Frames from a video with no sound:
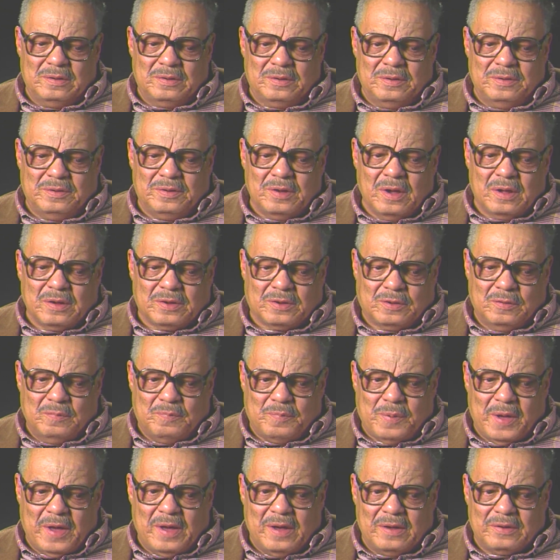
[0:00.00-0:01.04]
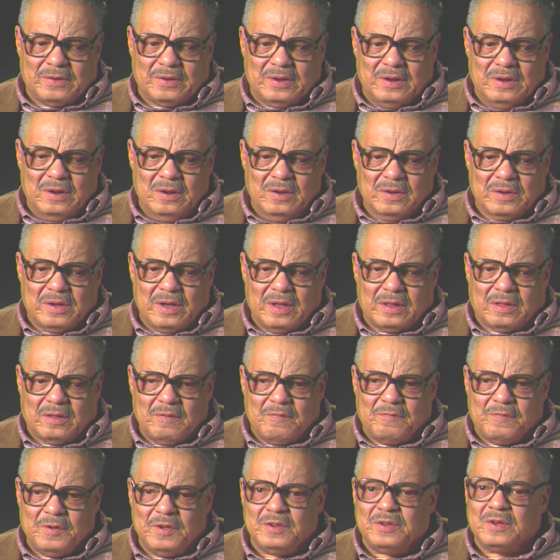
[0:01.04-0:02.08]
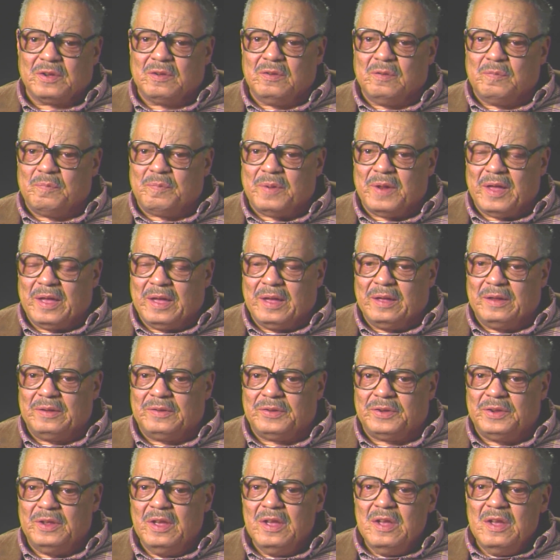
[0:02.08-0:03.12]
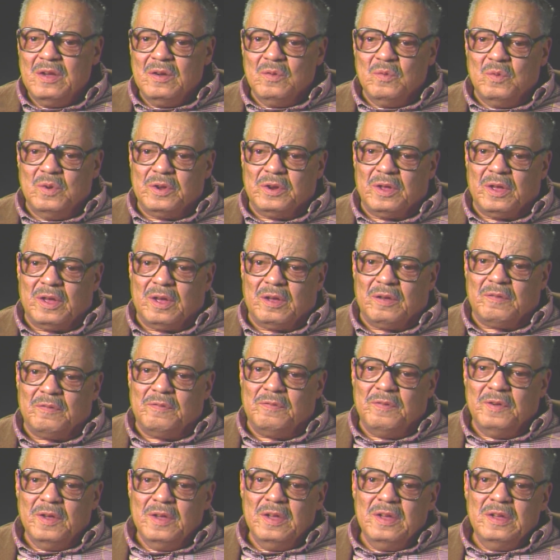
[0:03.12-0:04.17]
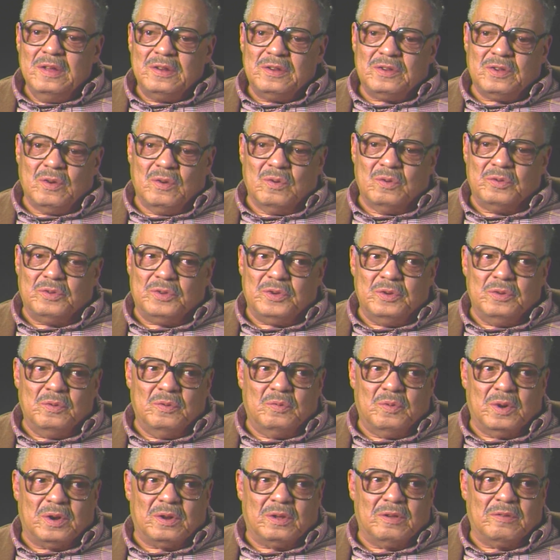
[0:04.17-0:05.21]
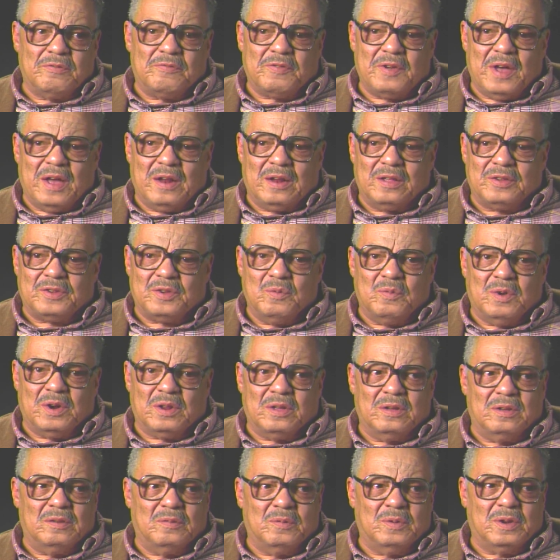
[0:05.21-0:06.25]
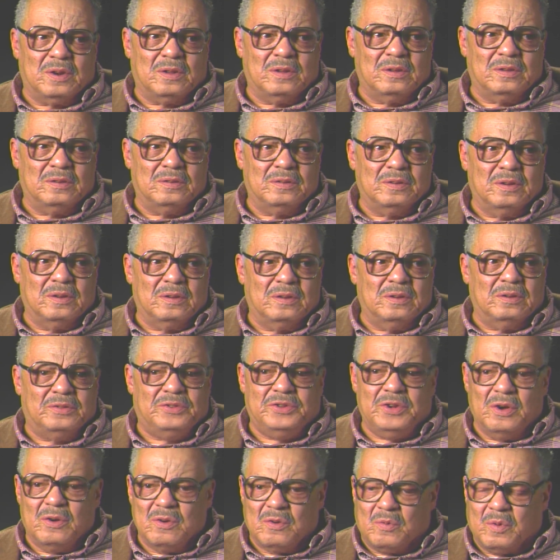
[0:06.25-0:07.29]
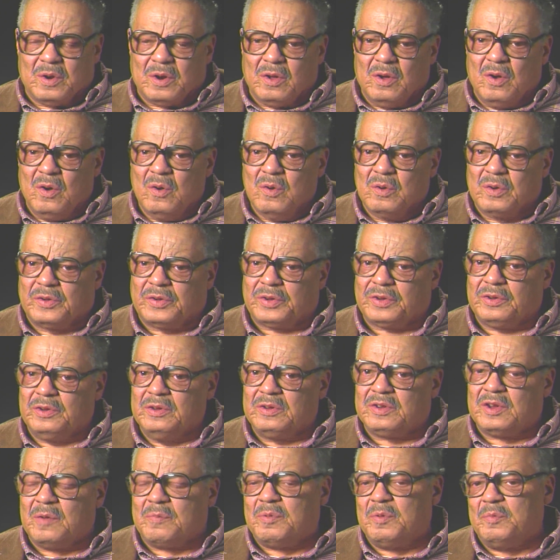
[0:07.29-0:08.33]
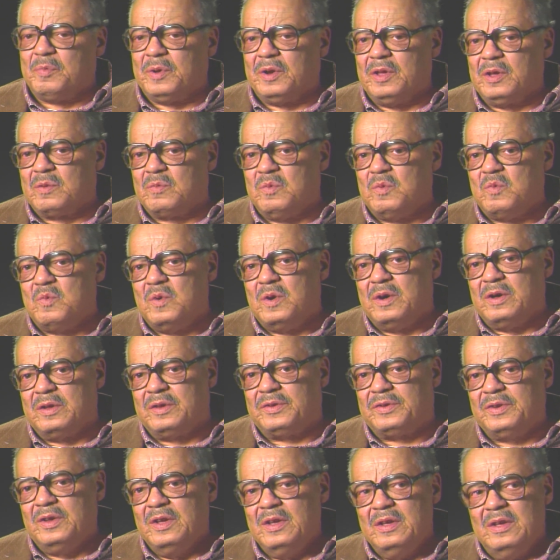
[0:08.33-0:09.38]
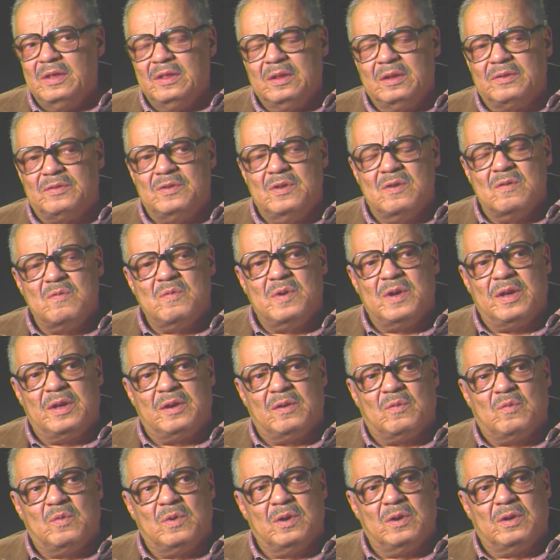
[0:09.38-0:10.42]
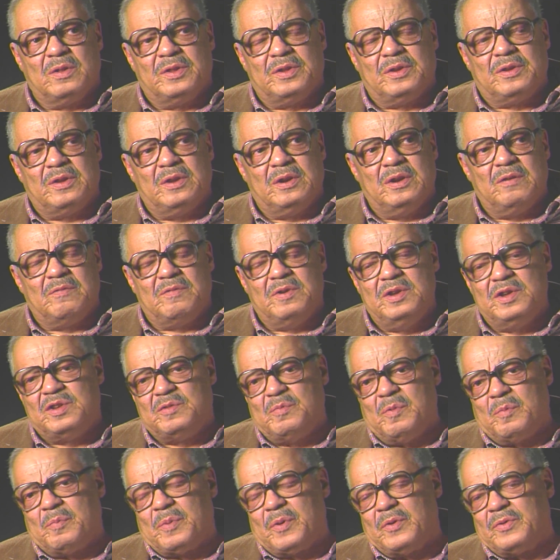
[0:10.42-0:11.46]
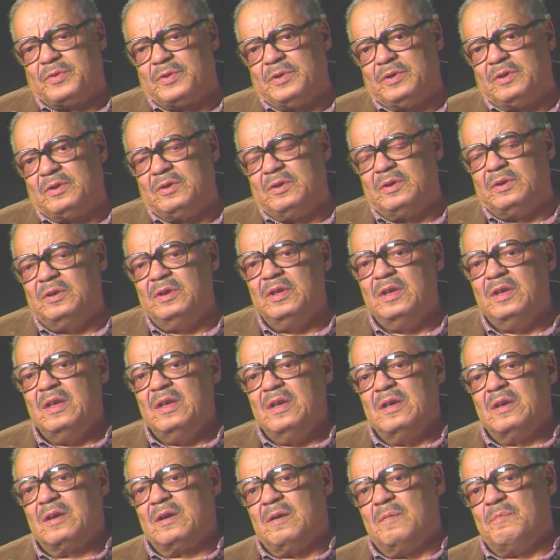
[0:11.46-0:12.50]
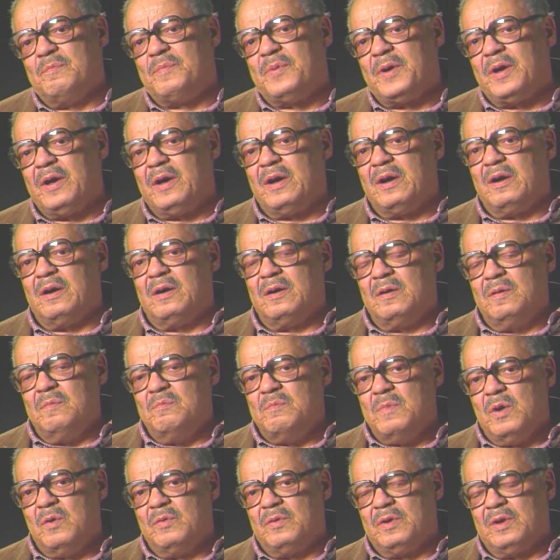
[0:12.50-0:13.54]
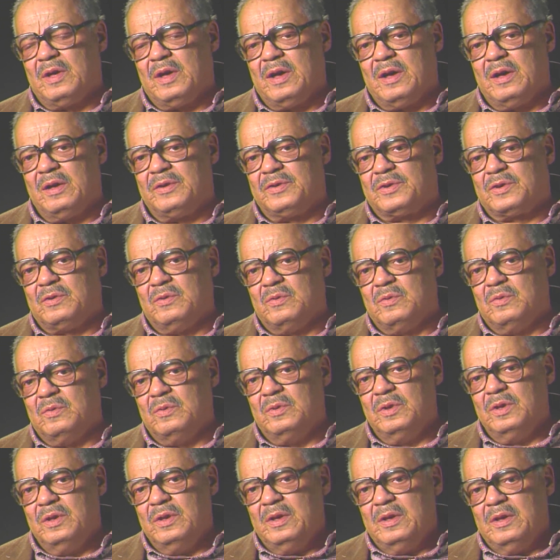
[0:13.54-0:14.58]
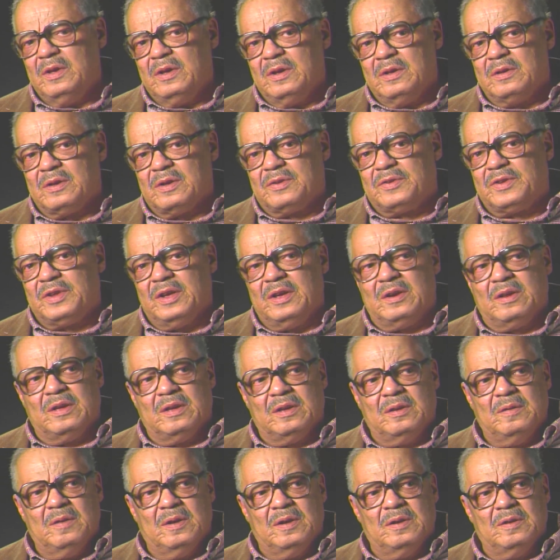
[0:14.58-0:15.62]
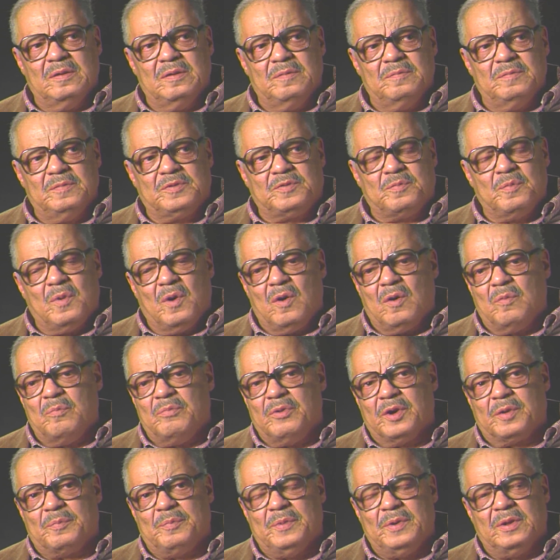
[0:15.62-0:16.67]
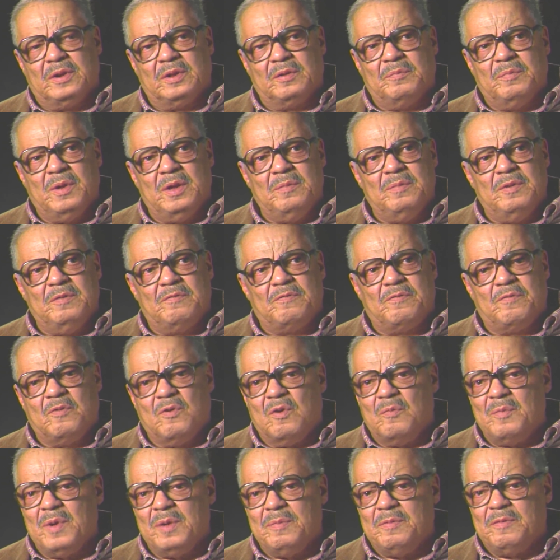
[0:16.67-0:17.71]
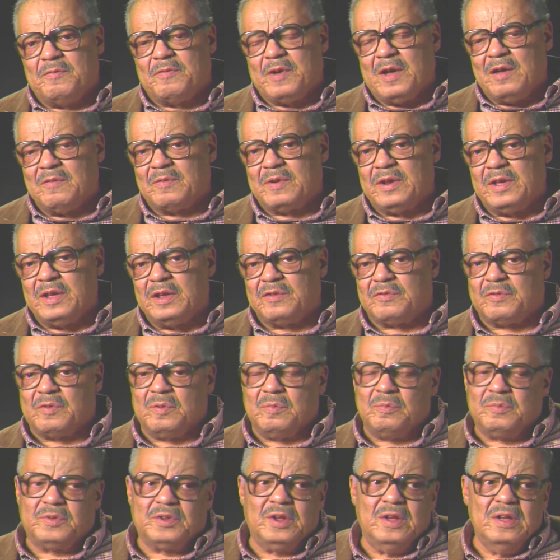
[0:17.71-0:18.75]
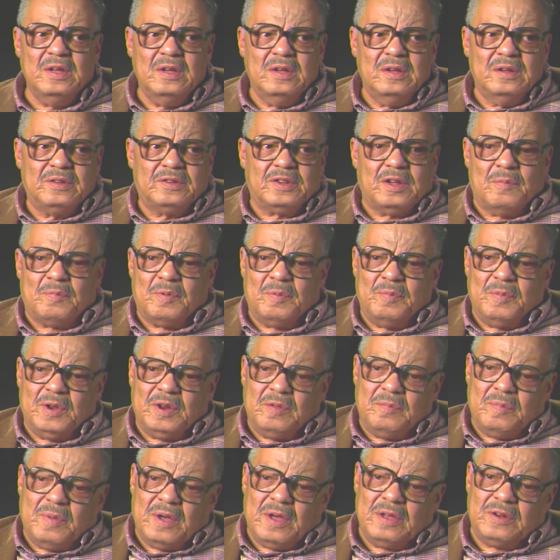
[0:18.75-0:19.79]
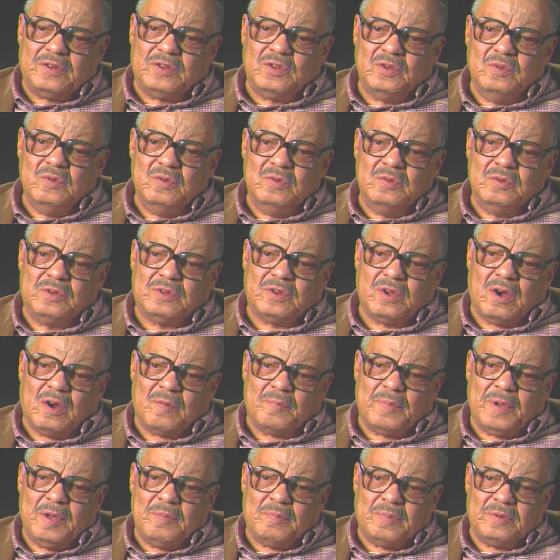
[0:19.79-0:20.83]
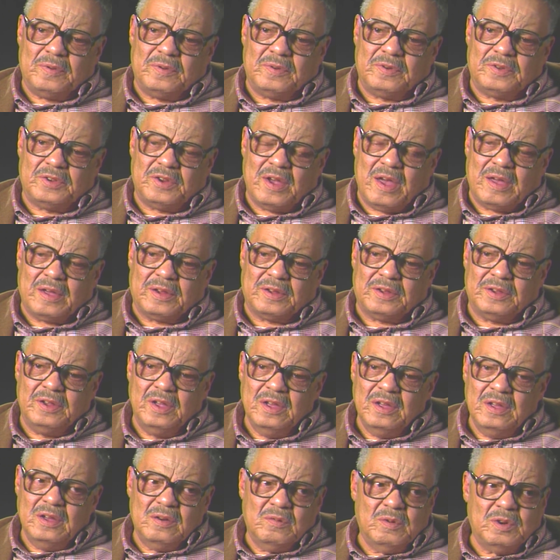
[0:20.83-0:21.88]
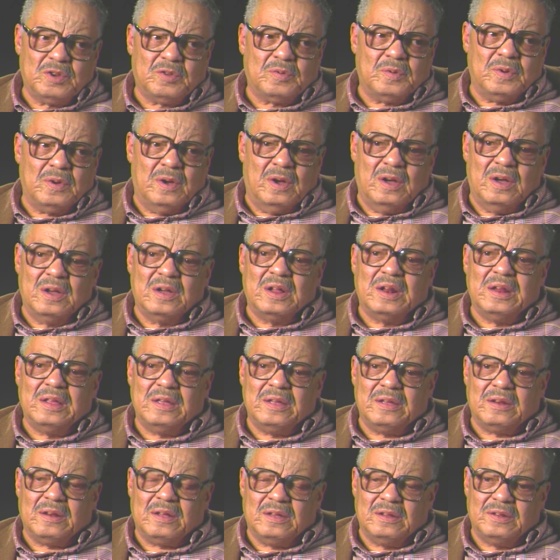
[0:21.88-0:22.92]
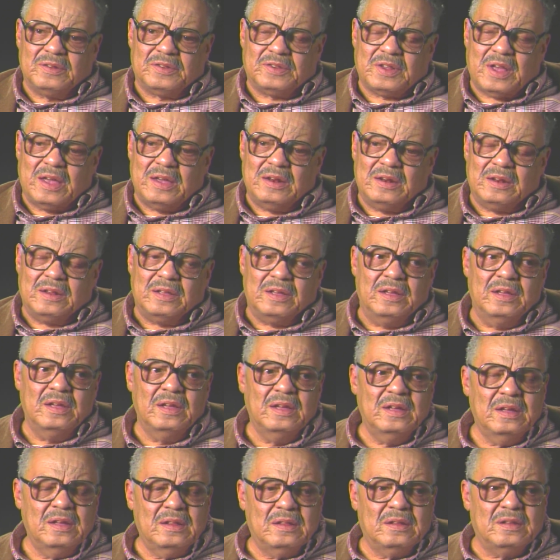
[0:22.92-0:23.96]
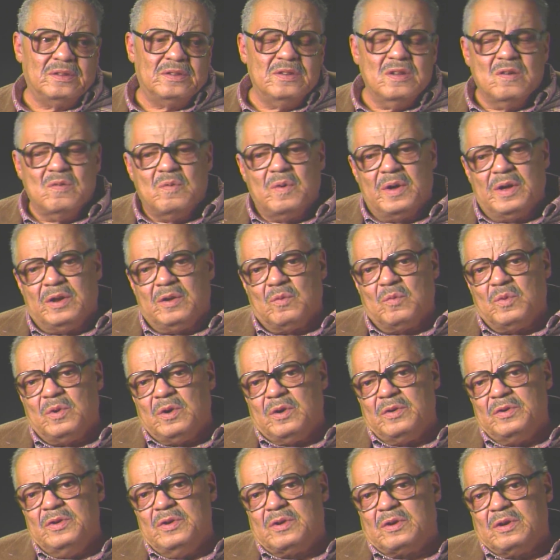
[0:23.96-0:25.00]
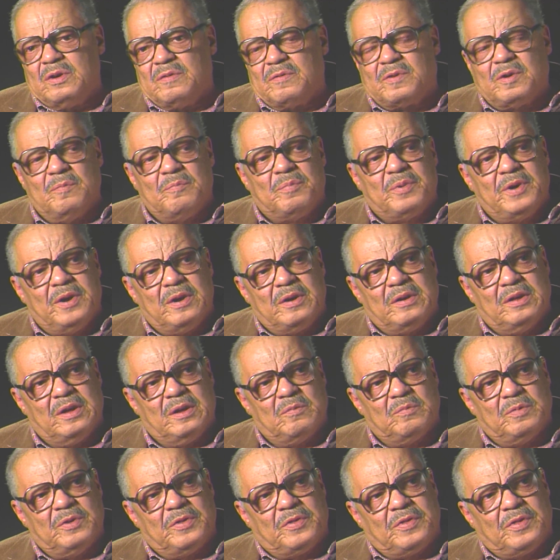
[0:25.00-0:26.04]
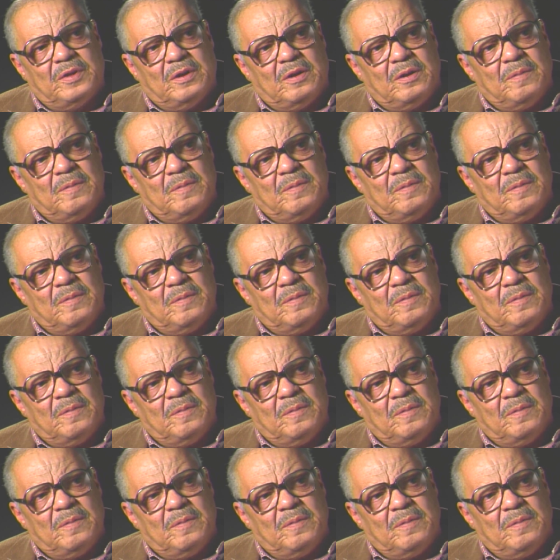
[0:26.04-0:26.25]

Just to pass and look at the physical plants would have told you what a fallacy, what a joke, what a hoax separate but equal was. There's no way in the world that any reasonable person could compare Moton High School, as I said, a small brick building, maybe four, maybe five classrooms, supplemented by two tar paper shacks, which were ugly and unsightly. There's no way in the world you could have compared that with